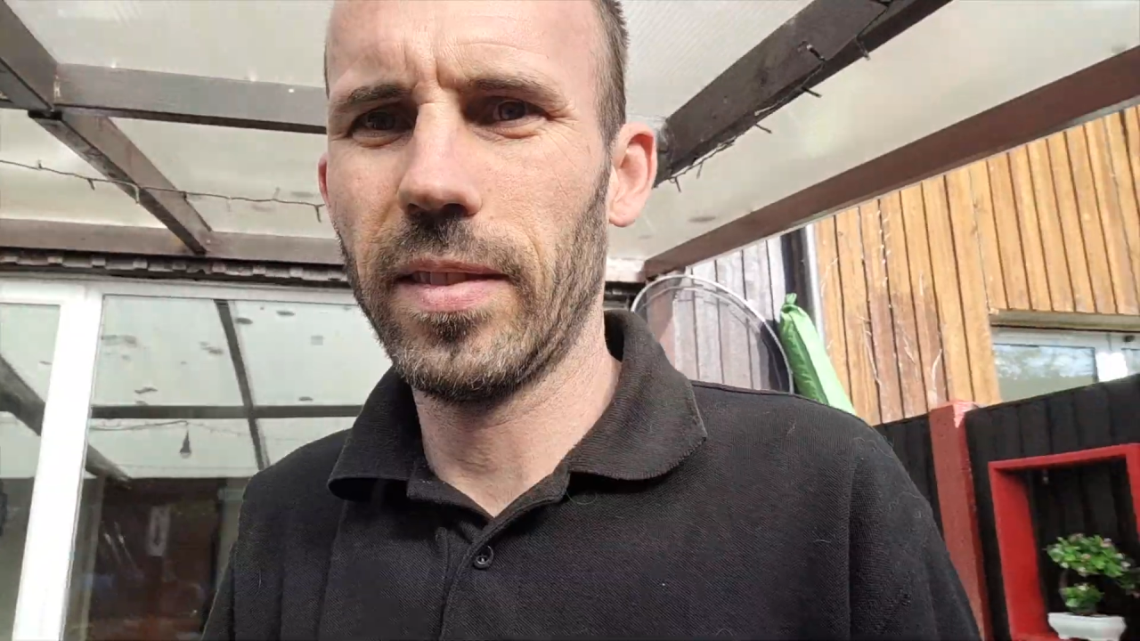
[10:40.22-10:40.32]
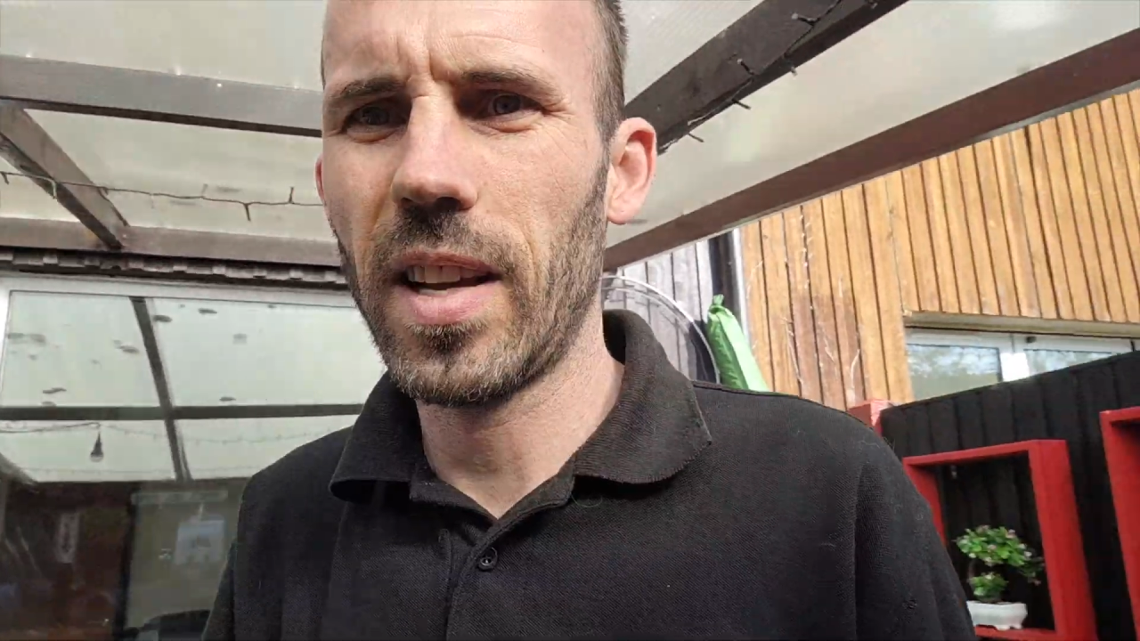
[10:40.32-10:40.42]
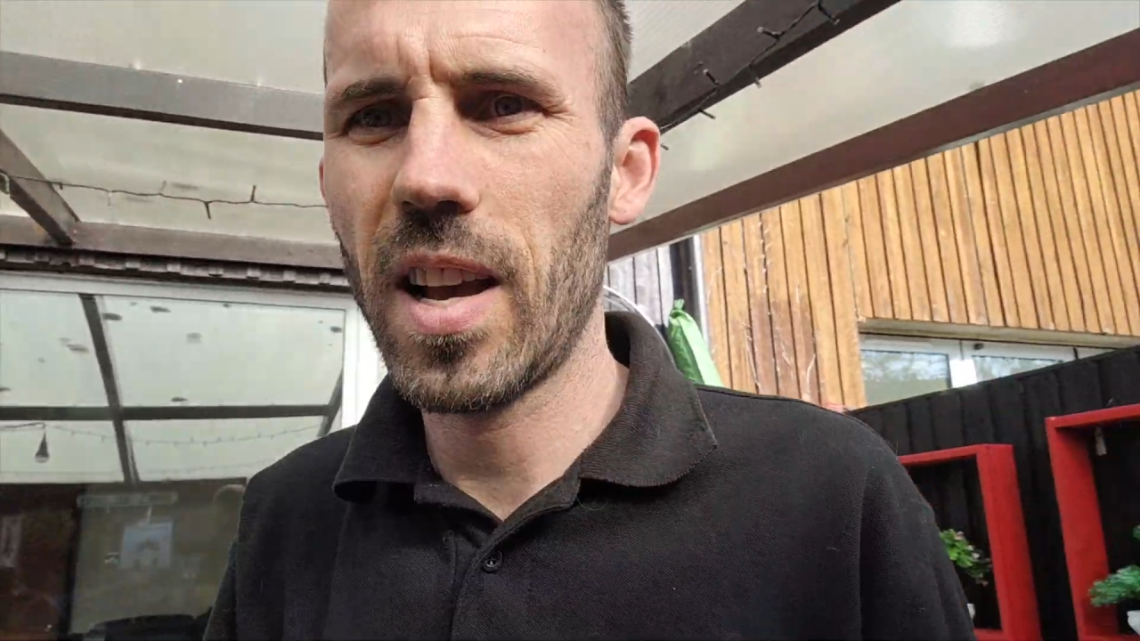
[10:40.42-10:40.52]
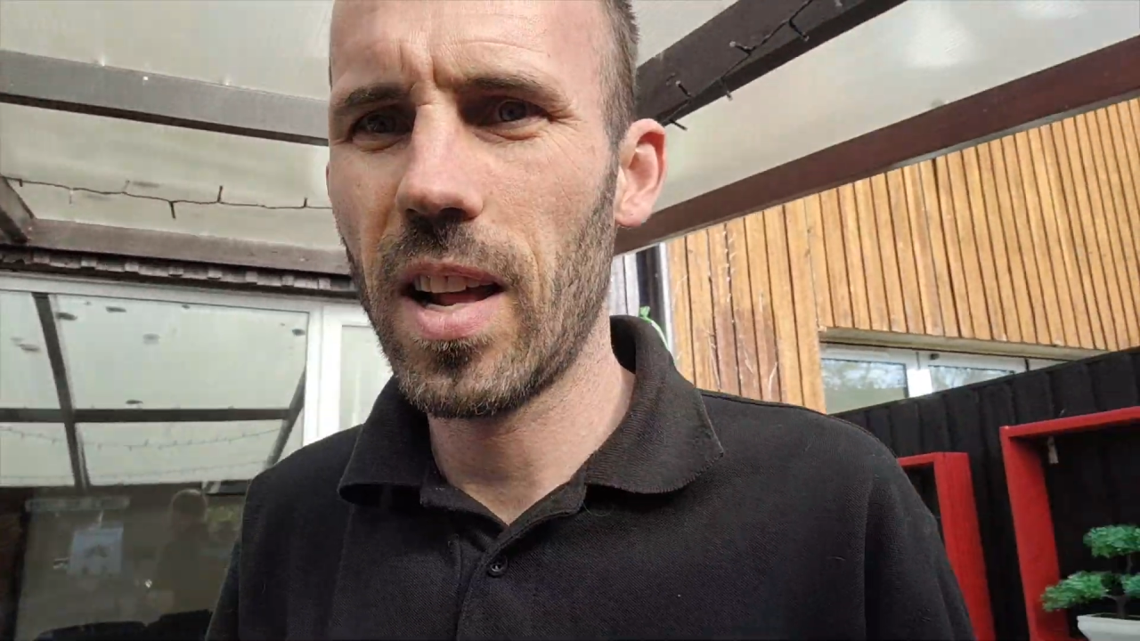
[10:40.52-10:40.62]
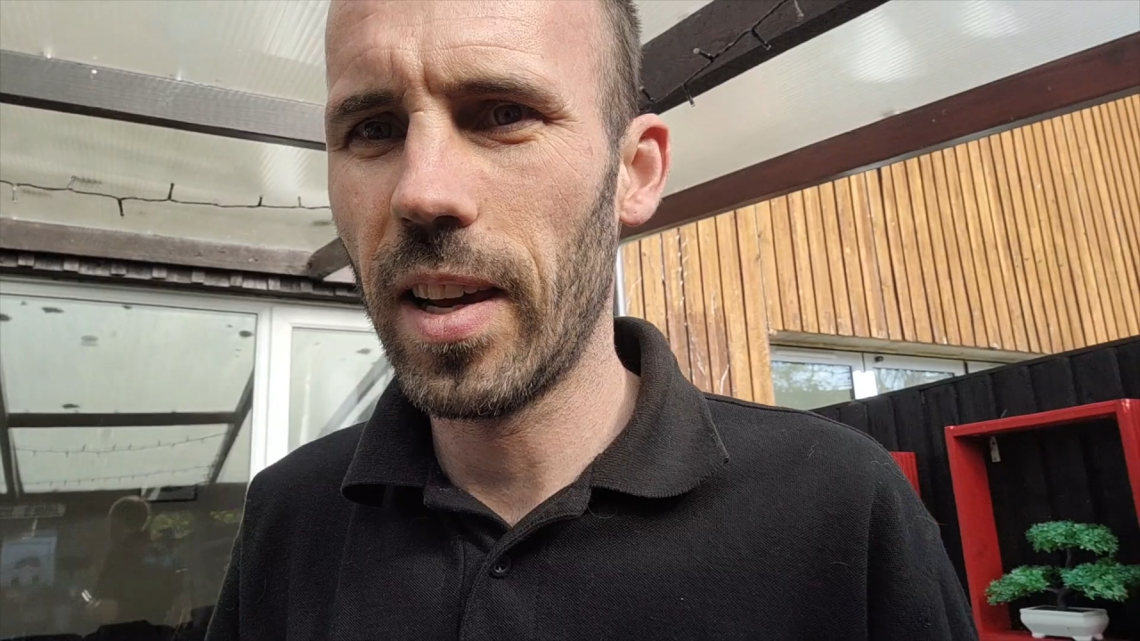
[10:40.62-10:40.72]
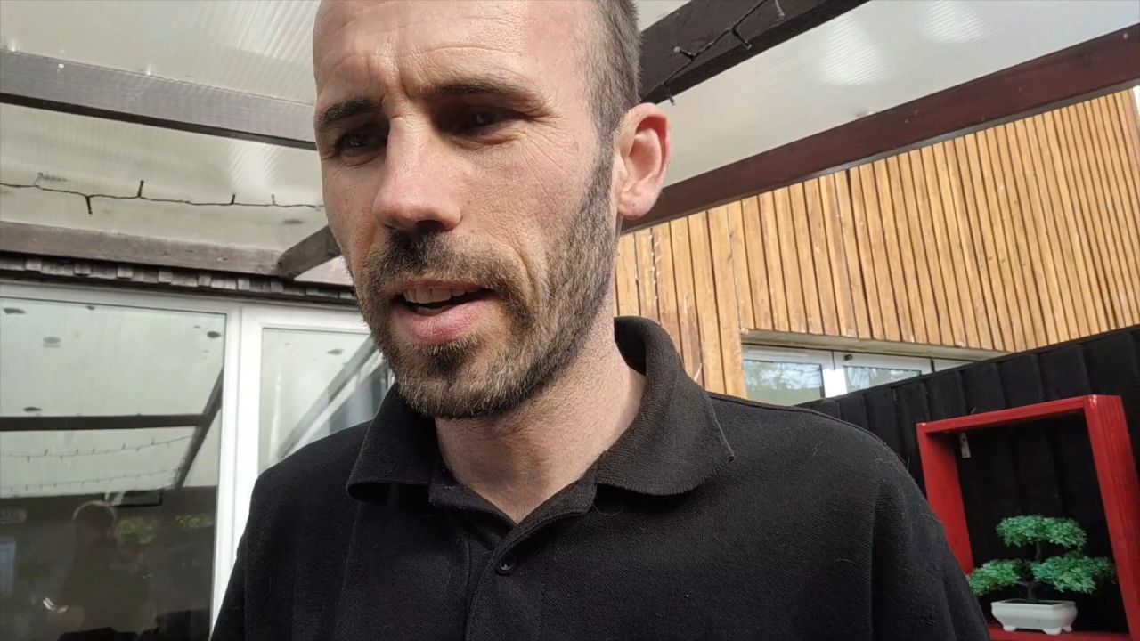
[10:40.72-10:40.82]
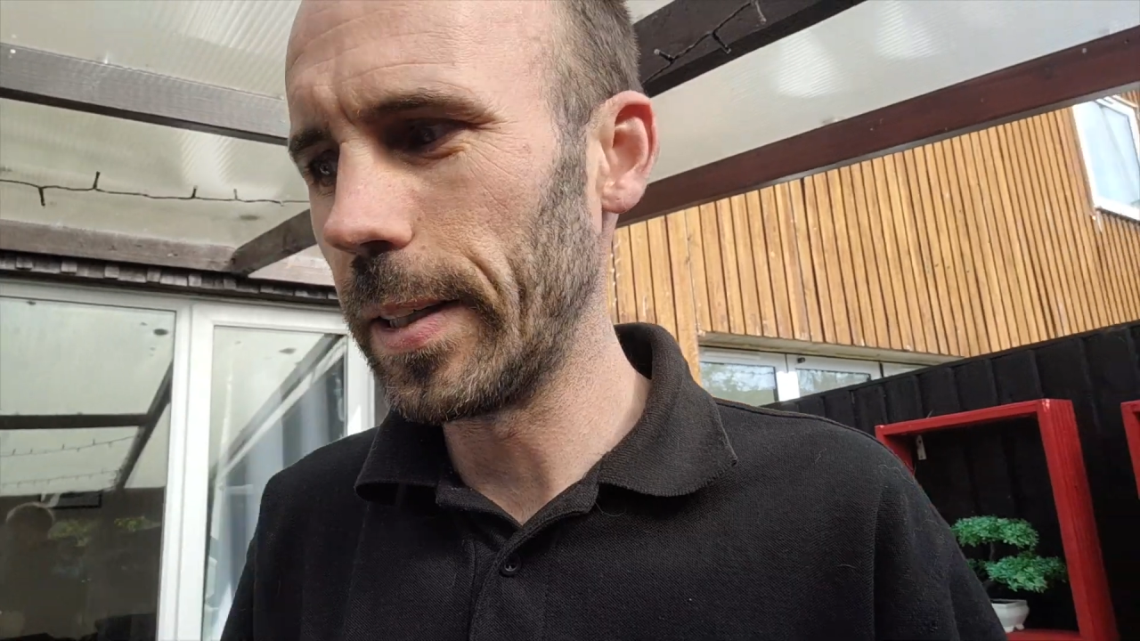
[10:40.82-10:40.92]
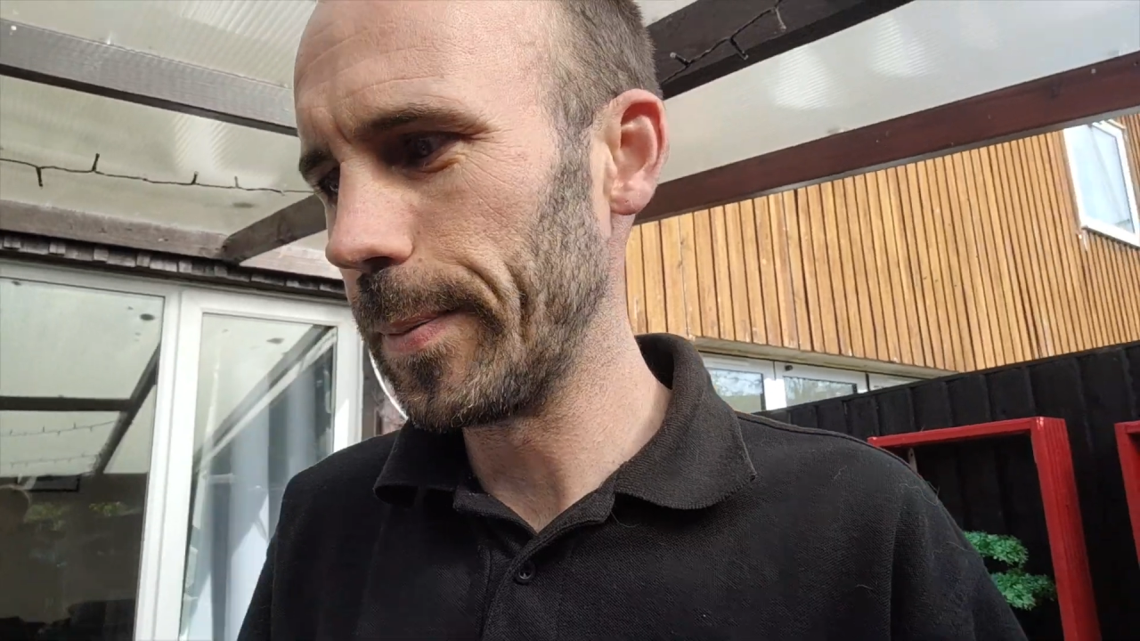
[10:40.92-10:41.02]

earlier.